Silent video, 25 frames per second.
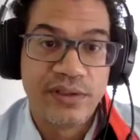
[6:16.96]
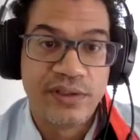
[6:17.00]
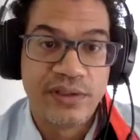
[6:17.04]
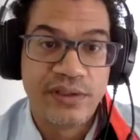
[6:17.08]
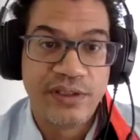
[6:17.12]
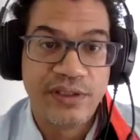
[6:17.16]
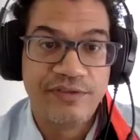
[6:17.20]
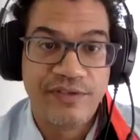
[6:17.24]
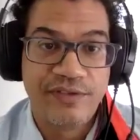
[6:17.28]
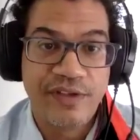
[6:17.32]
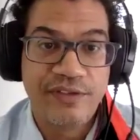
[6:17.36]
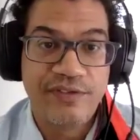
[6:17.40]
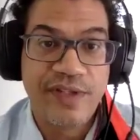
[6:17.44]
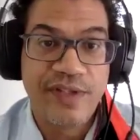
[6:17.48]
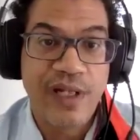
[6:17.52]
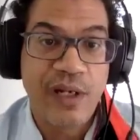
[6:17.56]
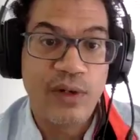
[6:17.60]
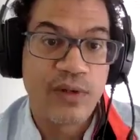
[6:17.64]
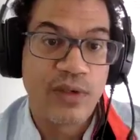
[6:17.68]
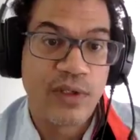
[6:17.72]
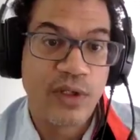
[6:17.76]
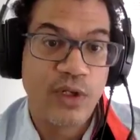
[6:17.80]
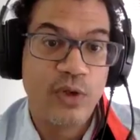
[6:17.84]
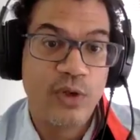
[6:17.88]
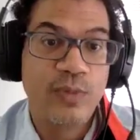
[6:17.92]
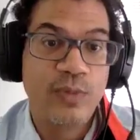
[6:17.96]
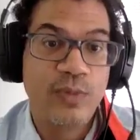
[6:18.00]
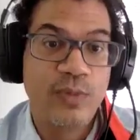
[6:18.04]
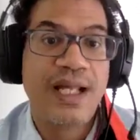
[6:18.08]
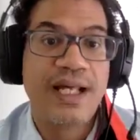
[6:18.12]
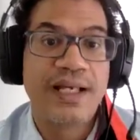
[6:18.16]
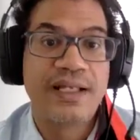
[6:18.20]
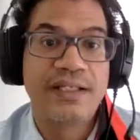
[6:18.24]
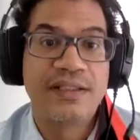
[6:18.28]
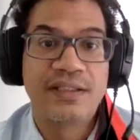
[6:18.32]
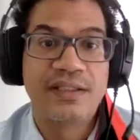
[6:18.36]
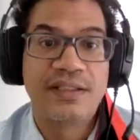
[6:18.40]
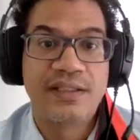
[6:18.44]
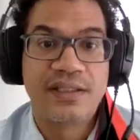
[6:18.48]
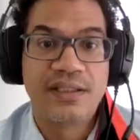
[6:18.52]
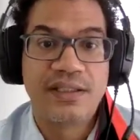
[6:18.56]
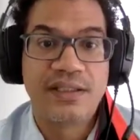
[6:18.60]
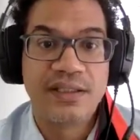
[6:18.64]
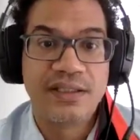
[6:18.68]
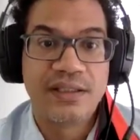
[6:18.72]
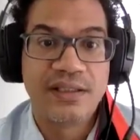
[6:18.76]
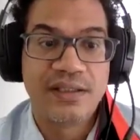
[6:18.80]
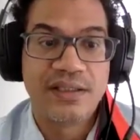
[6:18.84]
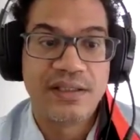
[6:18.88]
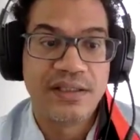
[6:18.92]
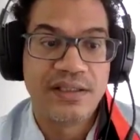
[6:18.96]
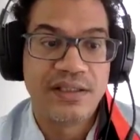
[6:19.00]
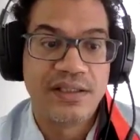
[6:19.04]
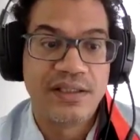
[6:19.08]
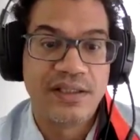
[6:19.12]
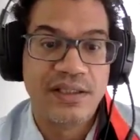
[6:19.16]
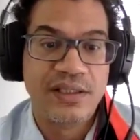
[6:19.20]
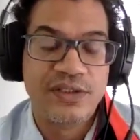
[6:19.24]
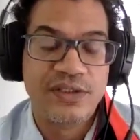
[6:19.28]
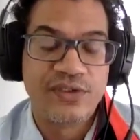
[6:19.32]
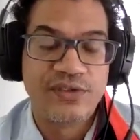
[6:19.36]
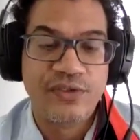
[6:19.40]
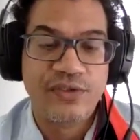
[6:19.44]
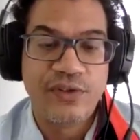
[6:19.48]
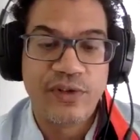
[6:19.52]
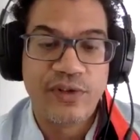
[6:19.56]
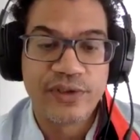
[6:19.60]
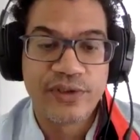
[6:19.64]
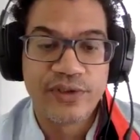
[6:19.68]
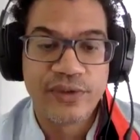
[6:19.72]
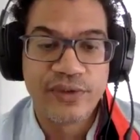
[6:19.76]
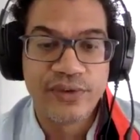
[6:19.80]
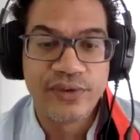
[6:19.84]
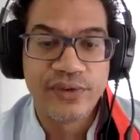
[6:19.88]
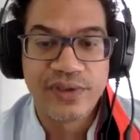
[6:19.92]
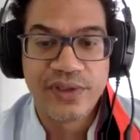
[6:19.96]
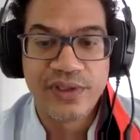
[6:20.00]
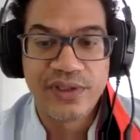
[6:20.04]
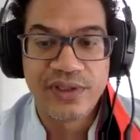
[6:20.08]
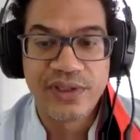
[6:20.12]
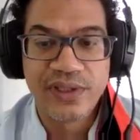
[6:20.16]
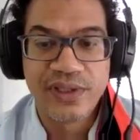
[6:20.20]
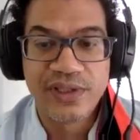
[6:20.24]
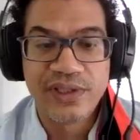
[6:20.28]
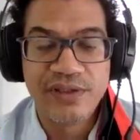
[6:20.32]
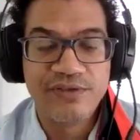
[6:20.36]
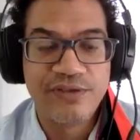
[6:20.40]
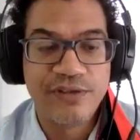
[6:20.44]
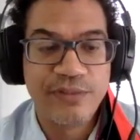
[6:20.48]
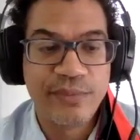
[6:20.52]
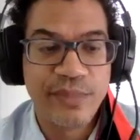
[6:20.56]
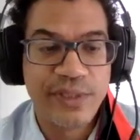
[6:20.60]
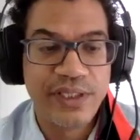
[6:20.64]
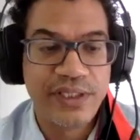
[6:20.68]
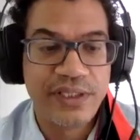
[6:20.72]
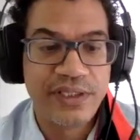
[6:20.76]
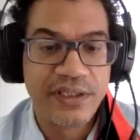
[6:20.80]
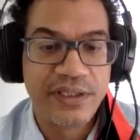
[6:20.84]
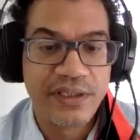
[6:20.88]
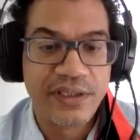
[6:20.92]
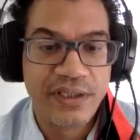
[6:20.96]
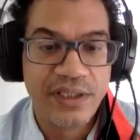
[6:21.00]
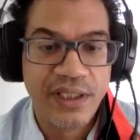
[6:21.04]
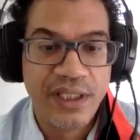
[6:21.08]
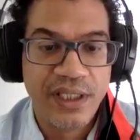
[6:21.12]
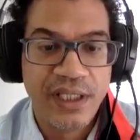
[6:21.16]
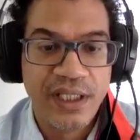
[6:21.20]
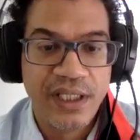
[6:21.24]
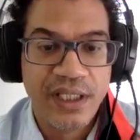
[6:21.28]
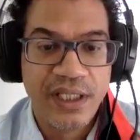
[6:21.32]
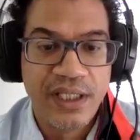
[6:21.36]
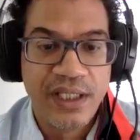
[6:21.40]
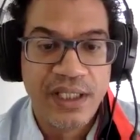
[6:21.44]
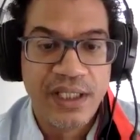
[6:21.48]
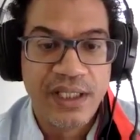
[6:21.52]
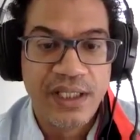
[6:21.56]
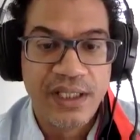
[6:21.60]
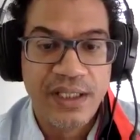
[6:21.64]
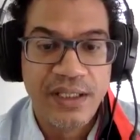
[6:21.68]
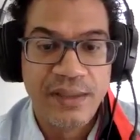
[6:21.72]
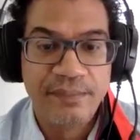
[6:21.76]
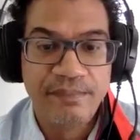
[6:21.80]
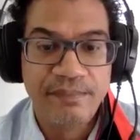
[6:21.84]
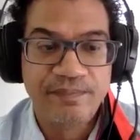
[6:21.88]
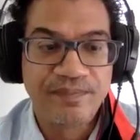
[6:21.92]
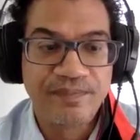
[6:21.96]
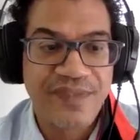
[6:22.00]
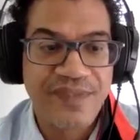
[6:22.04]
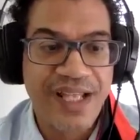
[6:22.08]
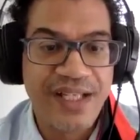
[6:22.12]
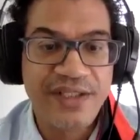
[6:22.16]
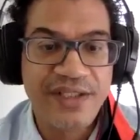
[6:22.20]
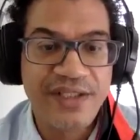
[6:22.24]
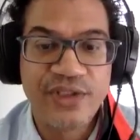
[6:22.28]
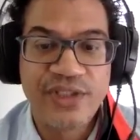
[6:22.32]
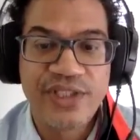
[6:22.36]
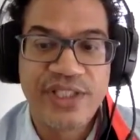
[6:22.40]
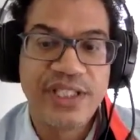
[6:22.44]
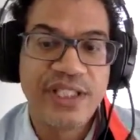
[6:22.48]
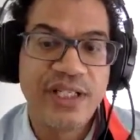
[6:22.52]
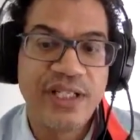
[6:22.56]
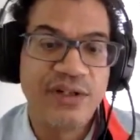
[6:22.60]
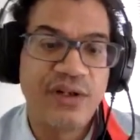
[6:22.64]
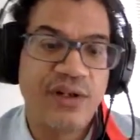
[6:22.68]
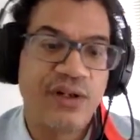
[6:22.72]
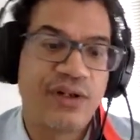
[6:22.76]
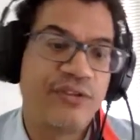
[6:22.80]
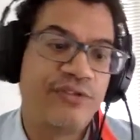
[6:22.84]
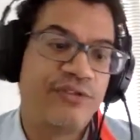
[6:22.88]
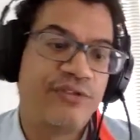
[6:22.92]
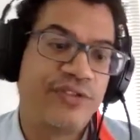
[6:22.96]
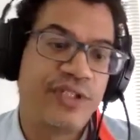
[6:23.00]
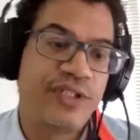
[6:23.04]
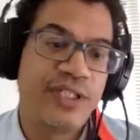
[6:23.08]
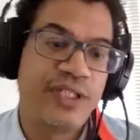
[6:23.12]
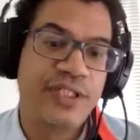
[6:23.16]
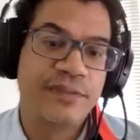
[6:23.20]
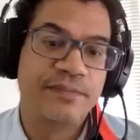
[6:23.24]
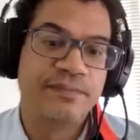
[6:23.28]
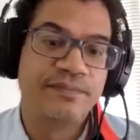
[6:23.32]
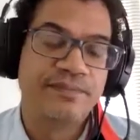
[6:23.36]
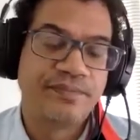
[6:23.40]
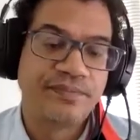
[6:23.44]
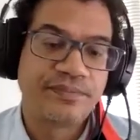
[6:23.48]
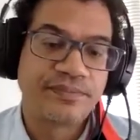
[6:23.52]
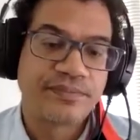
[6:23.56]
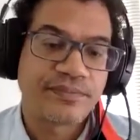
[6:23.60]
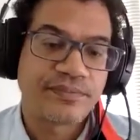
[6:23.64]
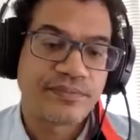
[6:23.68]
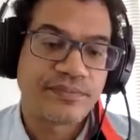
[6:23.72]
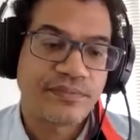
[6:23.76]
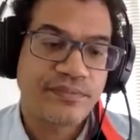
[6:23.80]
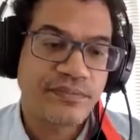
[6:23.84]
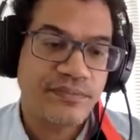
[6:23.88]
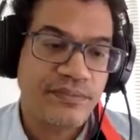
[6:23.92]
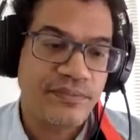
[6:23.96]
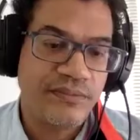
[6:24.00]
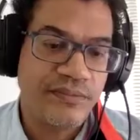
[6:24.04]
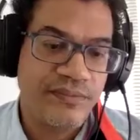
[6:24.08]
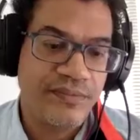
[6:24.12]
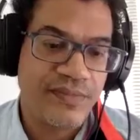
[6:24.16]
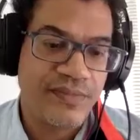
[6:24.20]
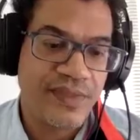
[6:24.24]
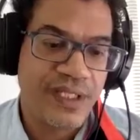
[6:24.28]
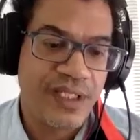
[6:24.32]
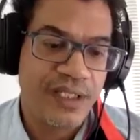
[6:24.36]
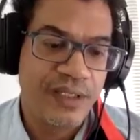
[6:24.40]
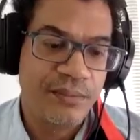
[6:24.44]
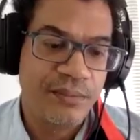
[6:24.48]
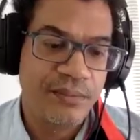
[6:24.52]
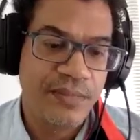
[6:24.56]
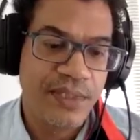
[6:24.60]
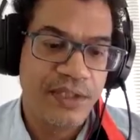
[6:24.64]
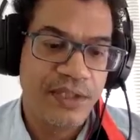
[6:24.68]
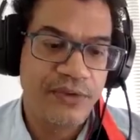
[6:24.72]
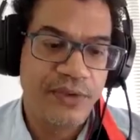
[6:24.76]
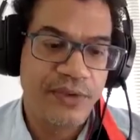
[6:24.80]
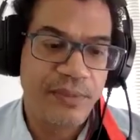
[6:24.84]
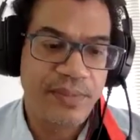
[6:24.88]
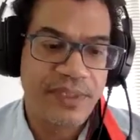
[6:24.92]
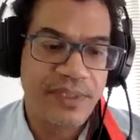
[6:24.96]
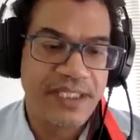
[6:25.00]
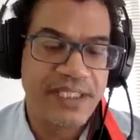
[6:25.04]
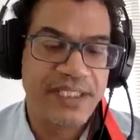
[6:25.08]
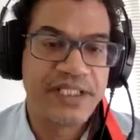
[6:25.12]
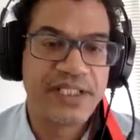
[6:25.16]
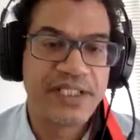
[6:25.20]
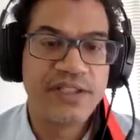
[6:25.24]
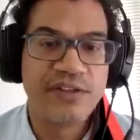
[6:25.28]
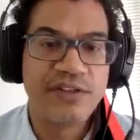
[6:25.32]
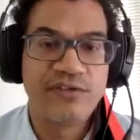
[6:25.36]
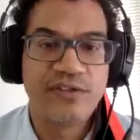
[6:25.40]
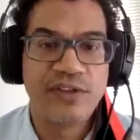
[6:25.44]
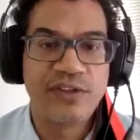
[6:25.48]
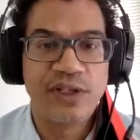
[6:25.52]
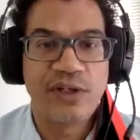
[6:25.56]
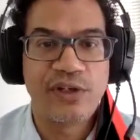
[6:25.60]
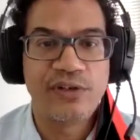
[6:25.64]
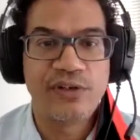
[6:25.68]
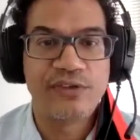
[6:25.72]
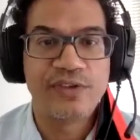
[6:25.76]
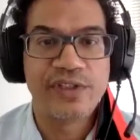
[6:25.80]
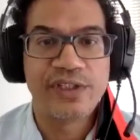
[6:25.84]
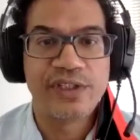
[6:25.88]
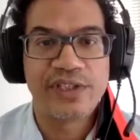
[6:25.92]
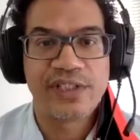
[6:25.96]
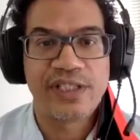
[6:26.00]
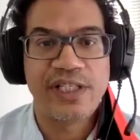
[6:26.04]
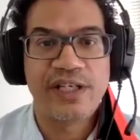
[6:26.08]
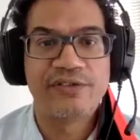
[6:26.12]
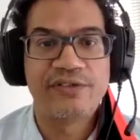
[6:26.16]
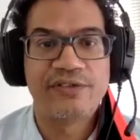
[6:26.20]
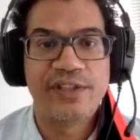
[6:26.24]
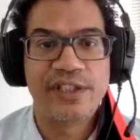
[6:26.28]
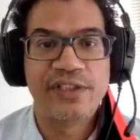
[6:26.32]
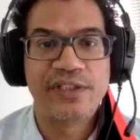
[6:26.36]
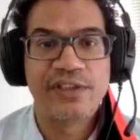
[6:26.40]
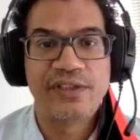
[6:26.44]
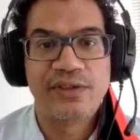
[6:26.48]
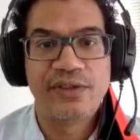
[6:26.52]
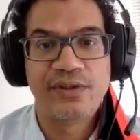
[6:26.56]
They've now globalized these falsehoods, this information, and you see a lot of a repetition of a lot of the stuff that